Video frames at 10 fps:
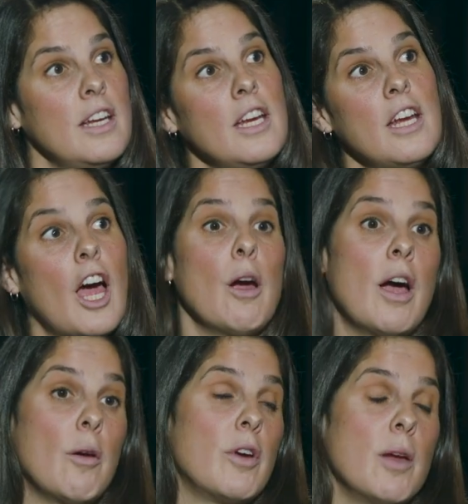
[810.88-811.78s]
Mm.
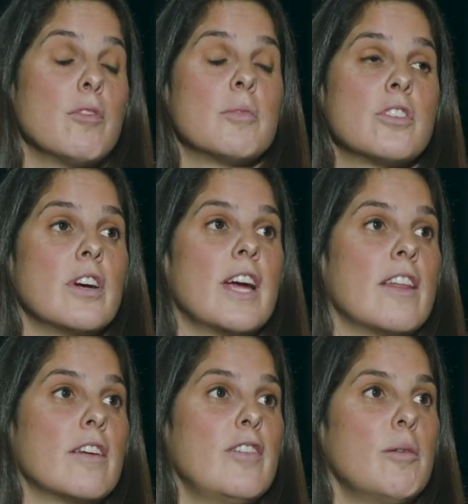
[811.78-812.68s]
I came from a strong
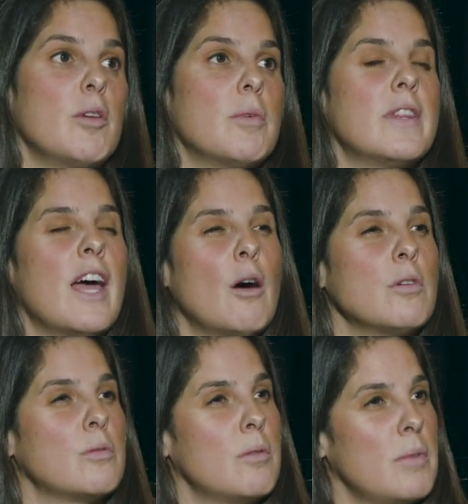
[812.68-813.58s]
Catholic family, but that
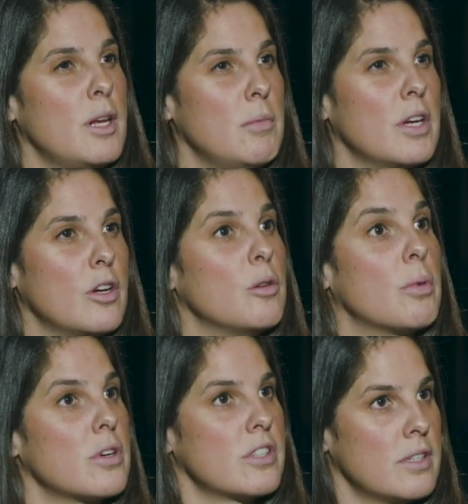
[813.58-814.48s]
was what made me a good
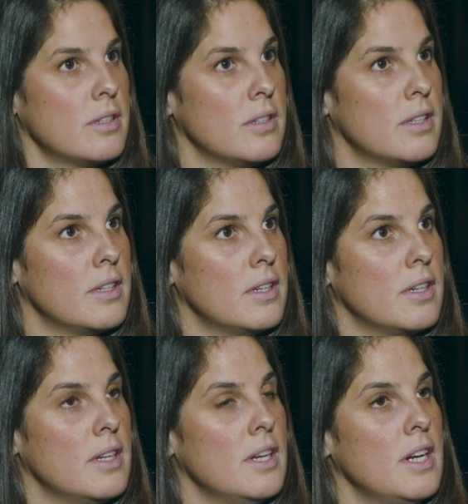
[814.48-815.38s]
person.
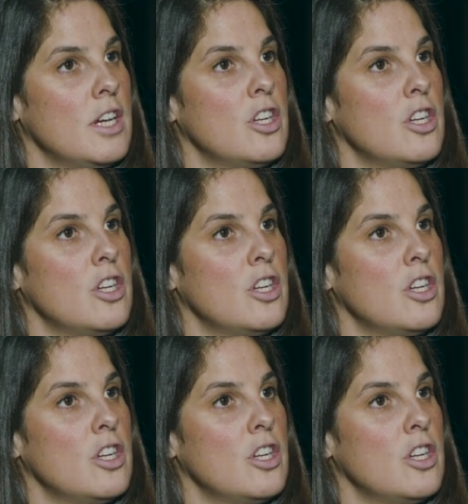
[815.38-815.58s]
Mm.